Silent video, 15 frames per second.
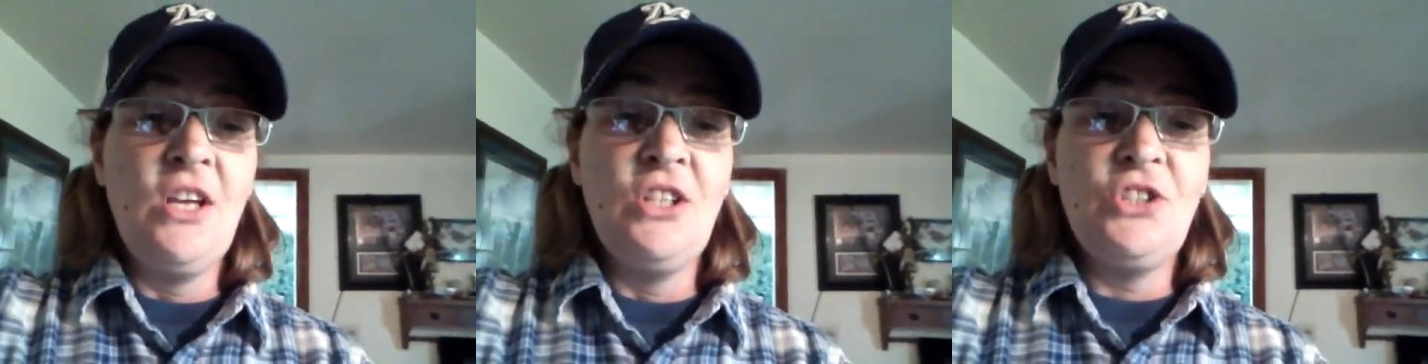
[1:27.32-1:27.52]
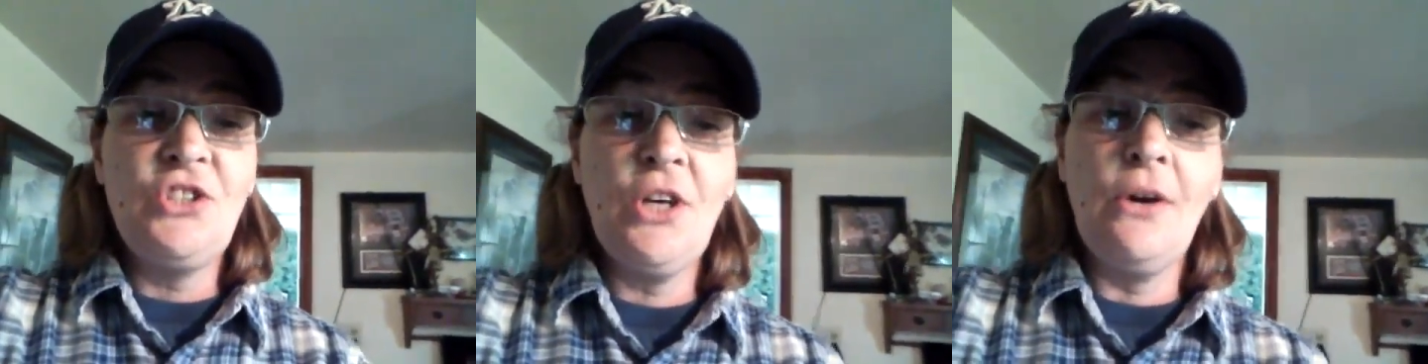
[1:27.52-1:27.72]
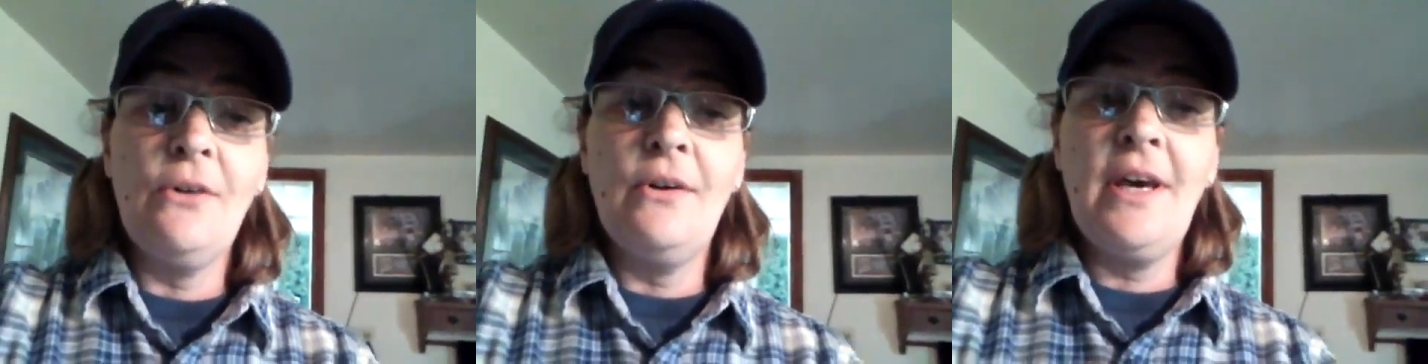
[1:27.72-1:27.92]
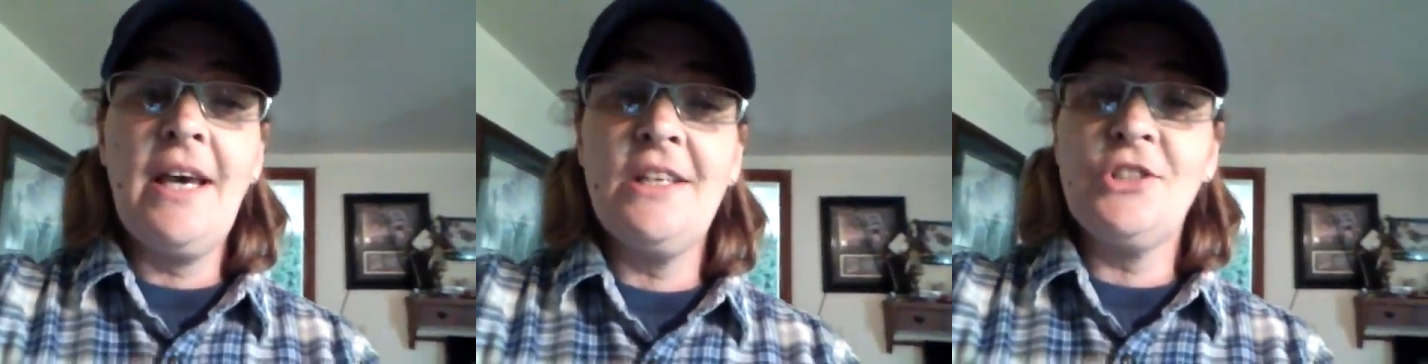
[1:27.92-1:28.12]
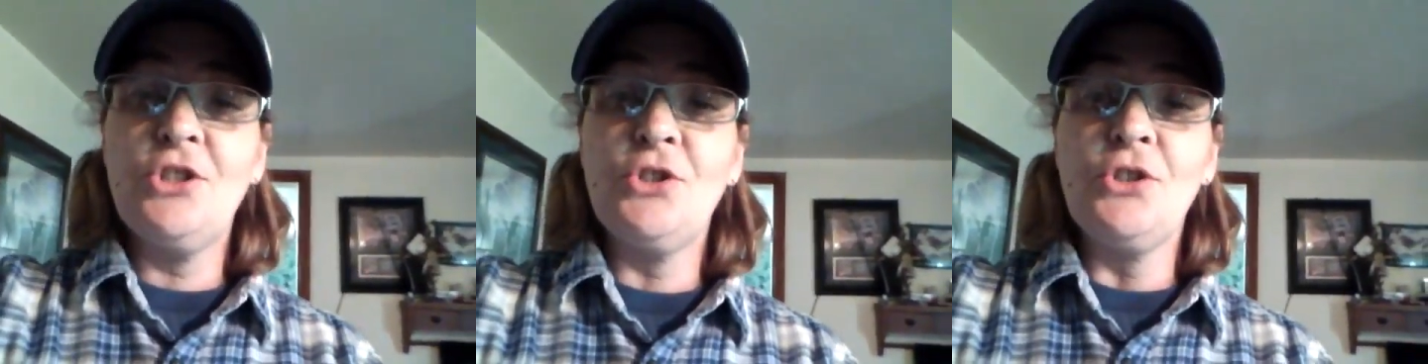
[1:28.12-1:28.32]
So,
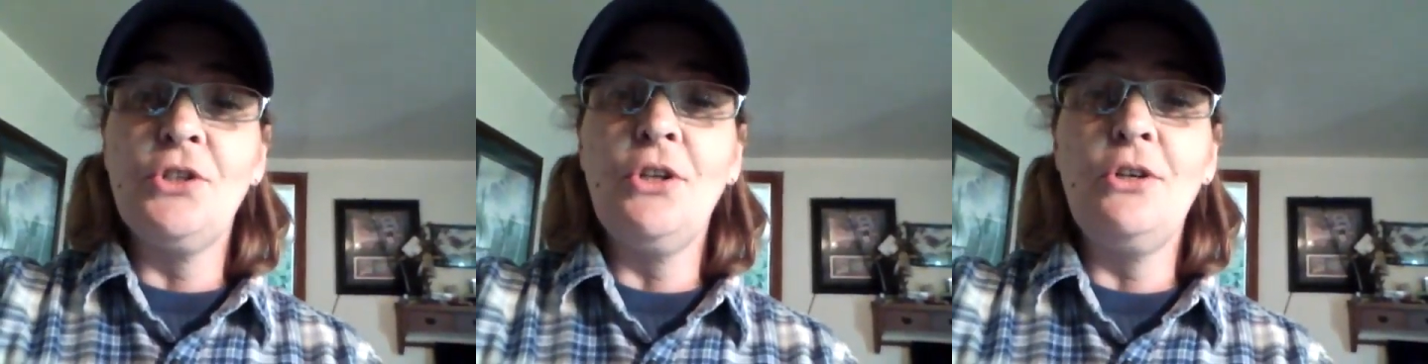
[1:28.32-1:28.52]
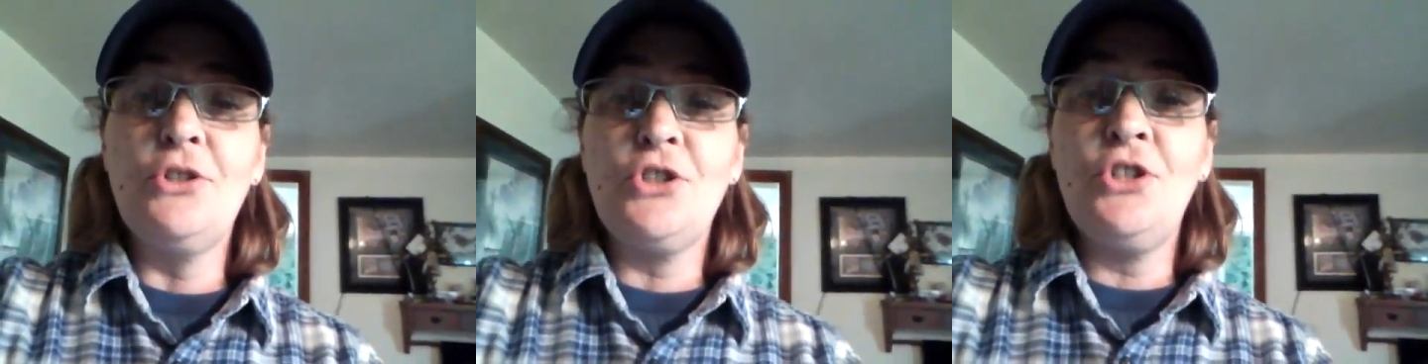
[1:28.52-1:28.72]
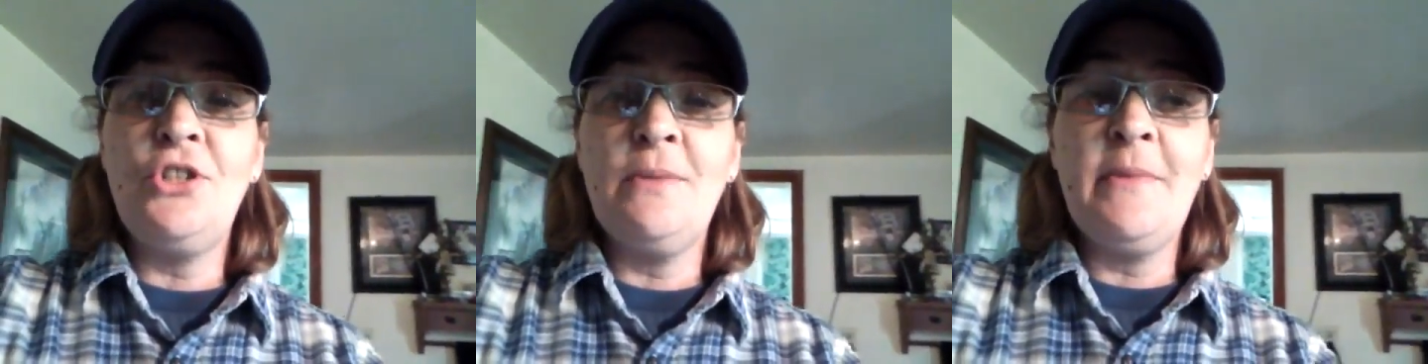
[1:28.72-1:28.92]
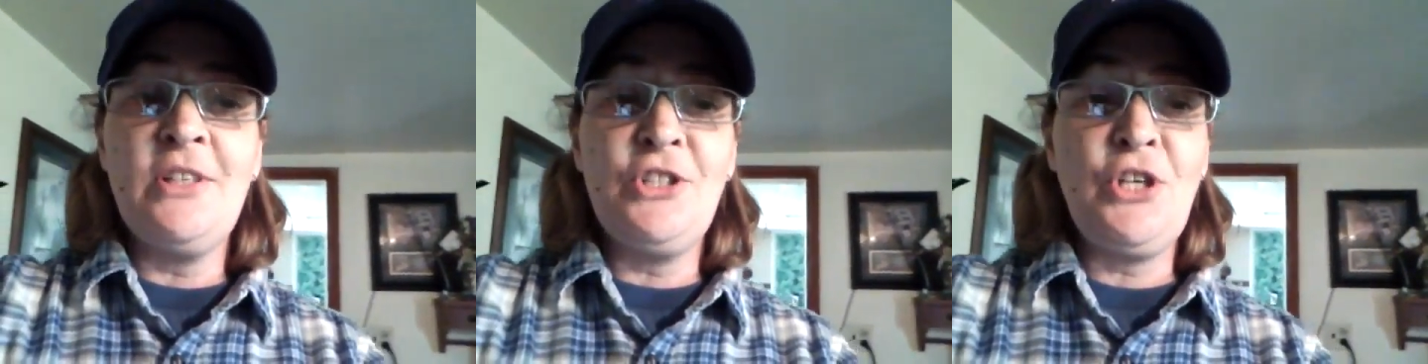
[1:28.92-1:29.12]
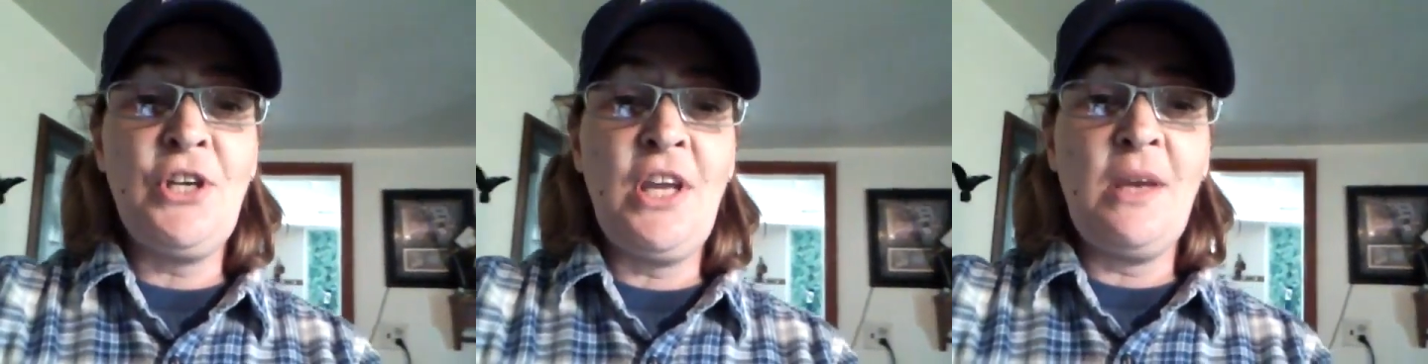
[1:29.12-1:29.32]
as a solution to
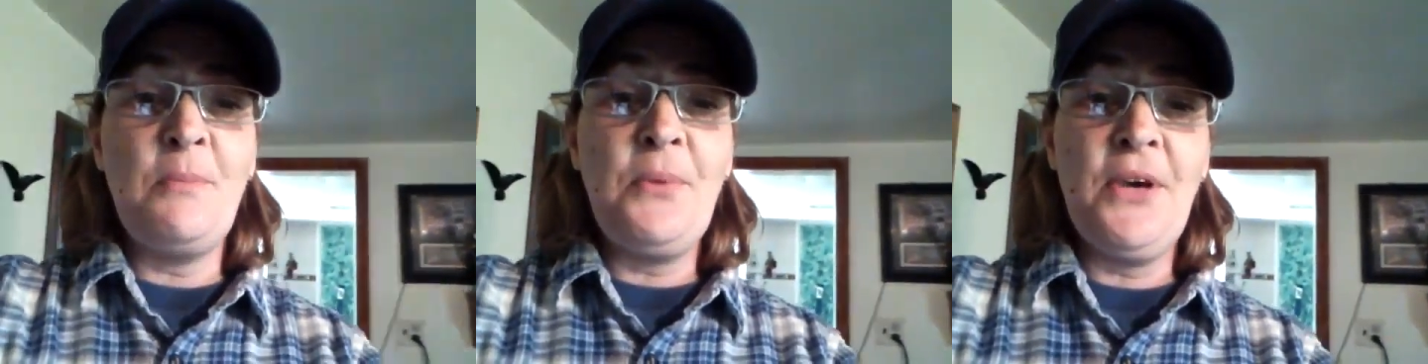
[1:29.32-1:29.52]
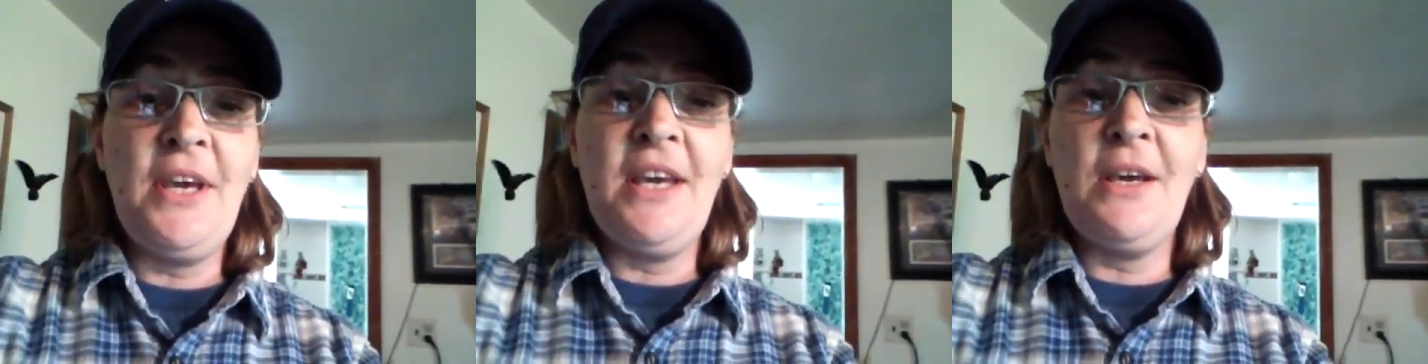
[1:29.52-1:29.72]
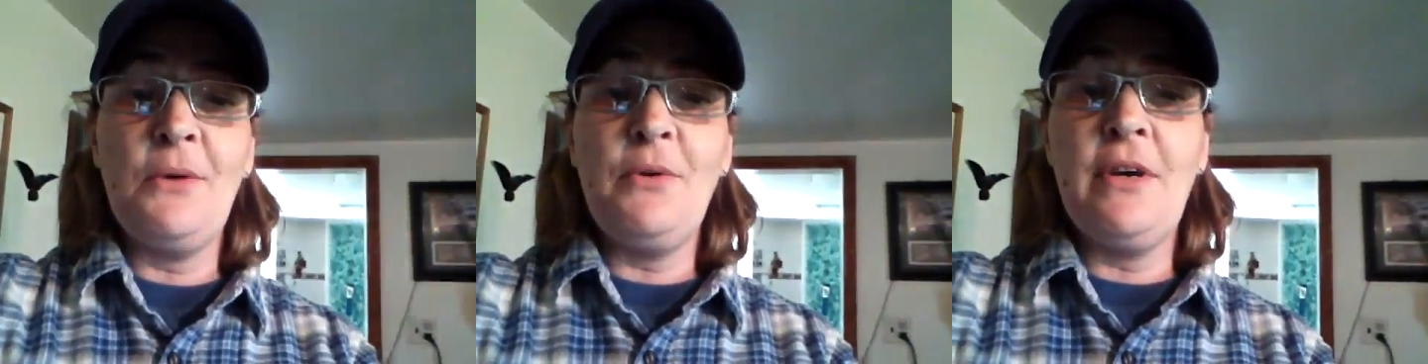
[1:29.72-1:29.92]
my singing pig,